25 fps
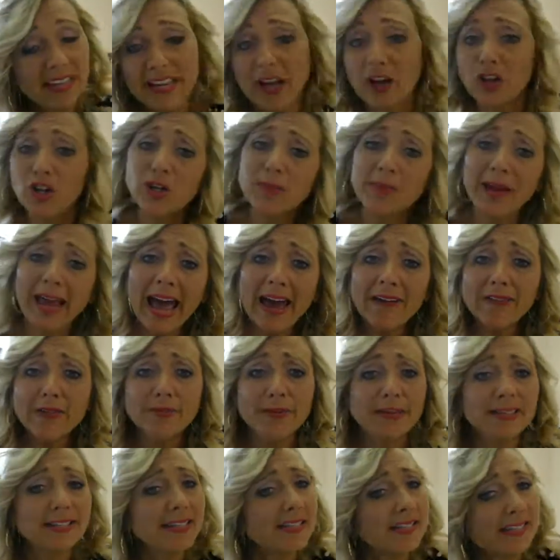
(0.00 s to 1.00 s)
Now, you may have
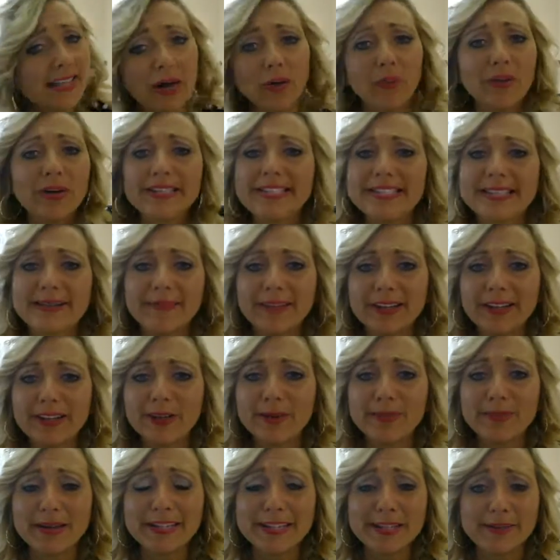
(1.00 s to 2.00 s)
a business that wants something a
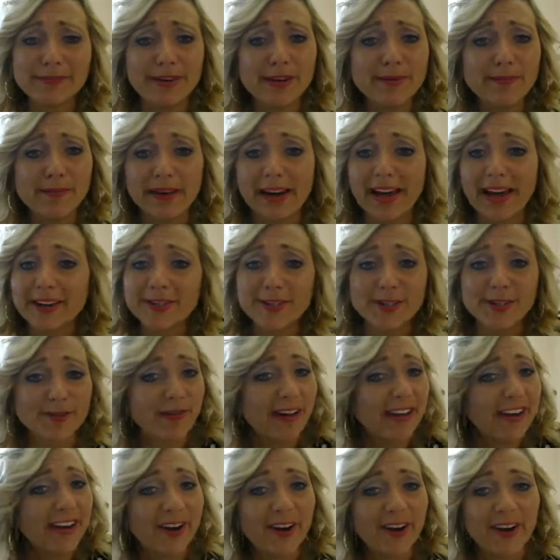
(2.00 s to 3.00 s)
little bit different, but I
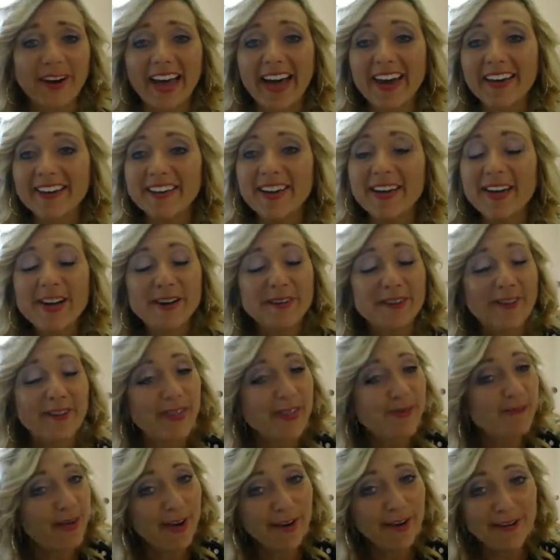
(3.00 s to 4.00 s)
just write it on out
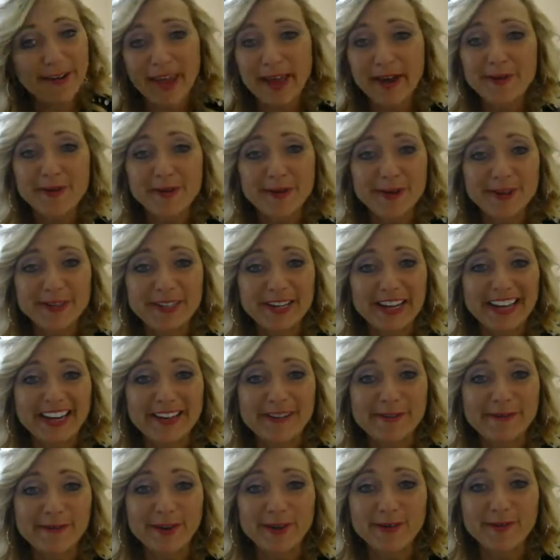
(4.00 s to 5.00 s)
with the Mary Kay order
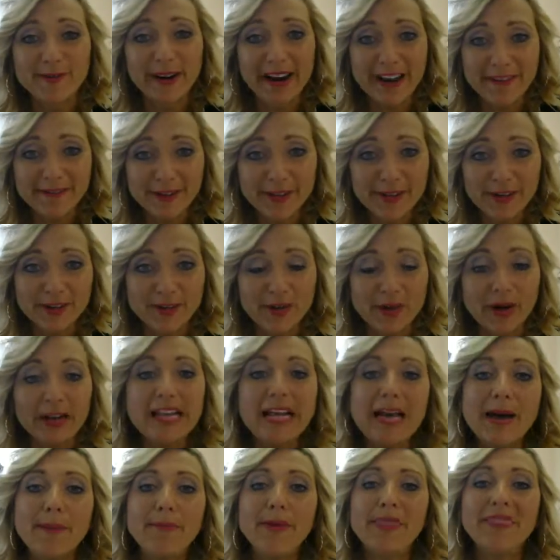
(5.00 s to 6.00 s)
ticket for whatever they're doing.
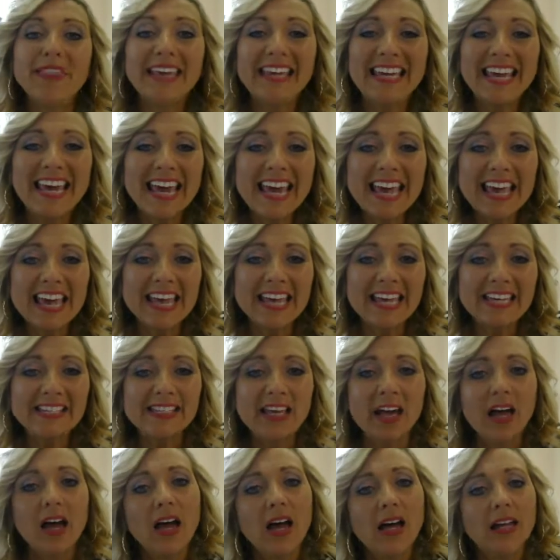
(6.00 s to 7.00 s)
But the key
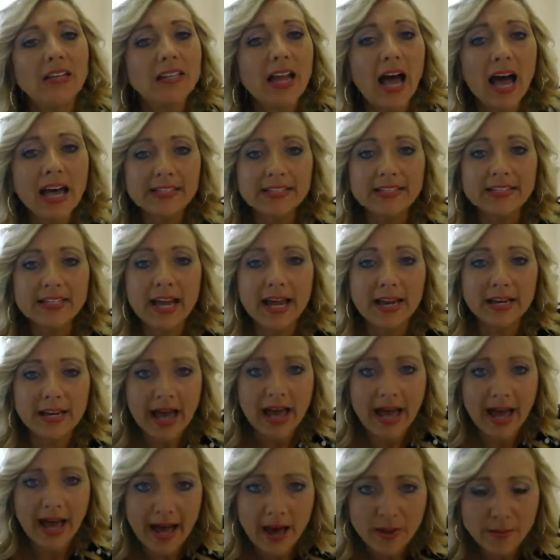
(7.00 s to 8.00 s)
is not
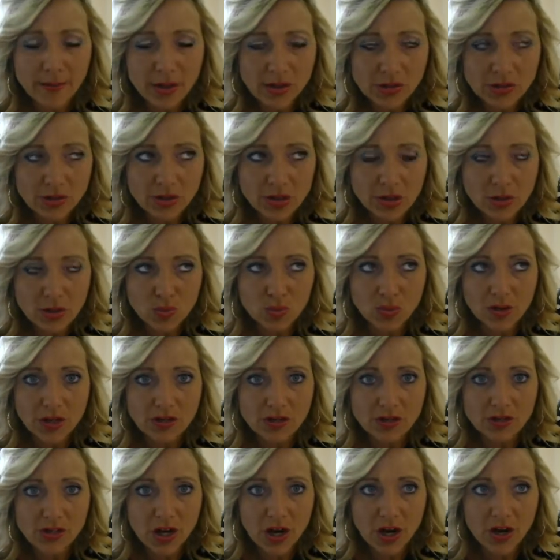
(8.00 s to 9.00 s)
saying how much do you want
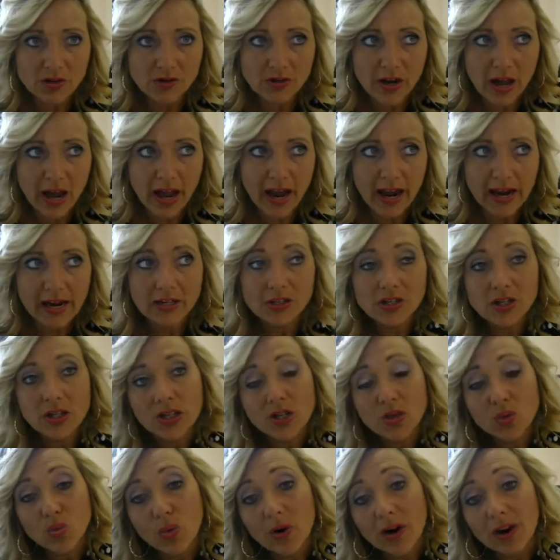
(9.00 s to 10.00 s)
to donate. Do
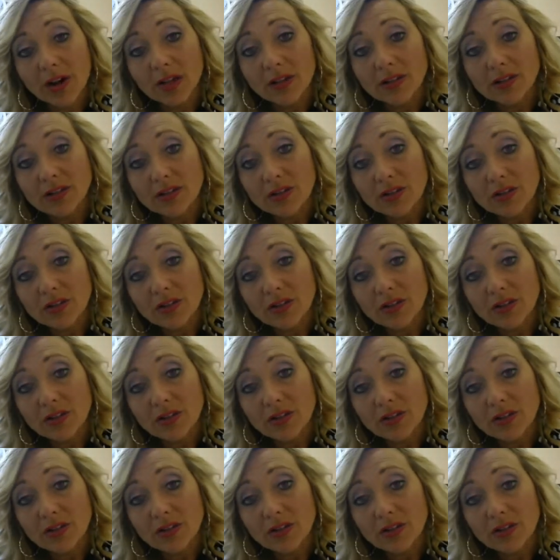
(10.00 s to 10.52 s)
you want to